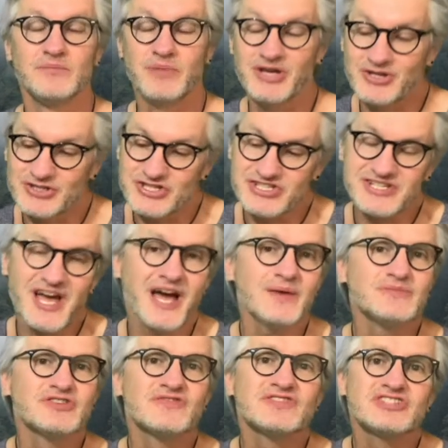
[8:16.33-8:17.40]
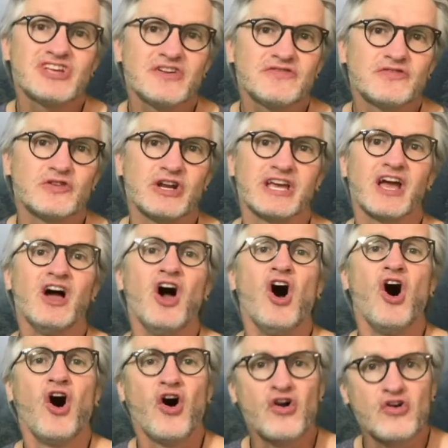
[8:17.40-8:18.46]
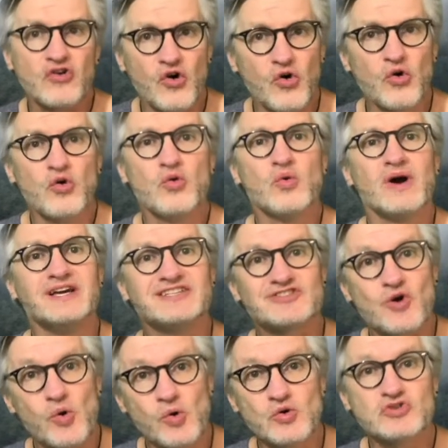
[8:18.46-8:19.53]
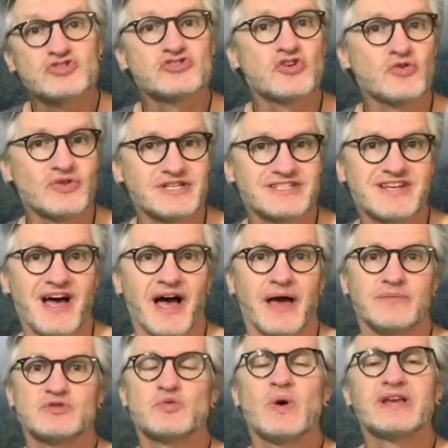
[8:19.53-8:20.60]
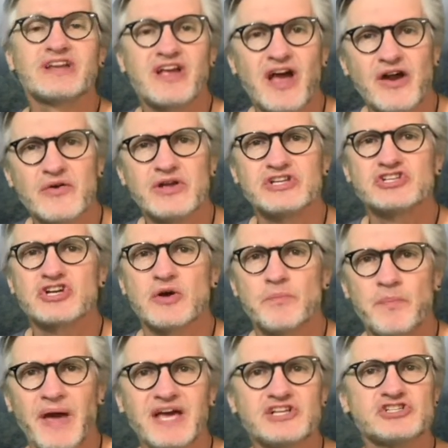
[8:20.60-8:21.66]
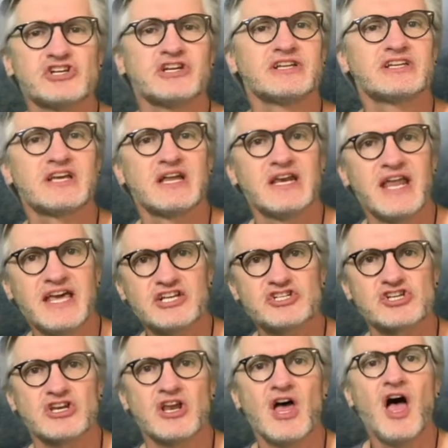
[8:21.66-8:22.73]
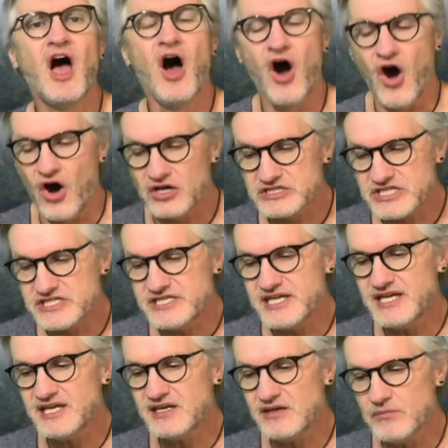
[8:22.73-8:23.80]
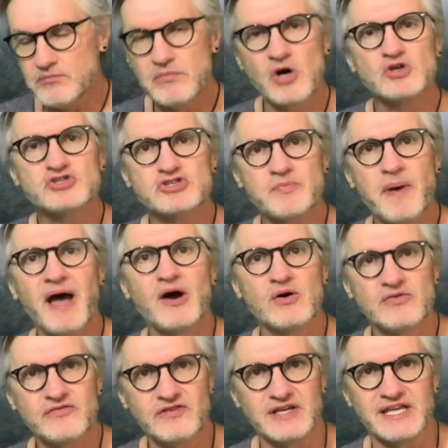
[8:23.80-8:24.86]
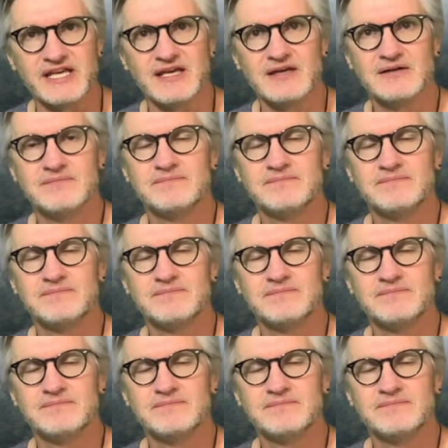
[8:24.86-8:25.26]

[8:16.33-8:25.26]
Because times of suffering are always also the times when courage, compassion, and connection are seen most powerfully.